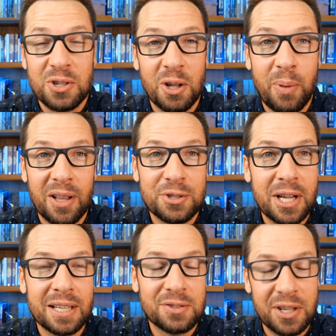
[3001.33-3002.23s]

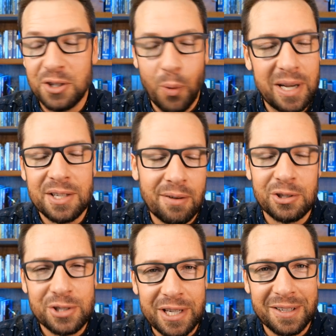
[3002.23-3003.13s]
apologetics that no one has ever
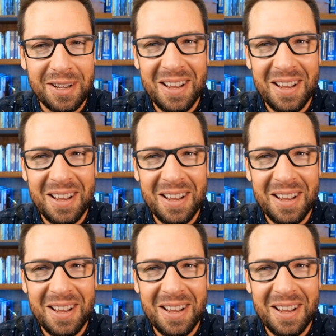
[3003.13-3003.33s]
seen.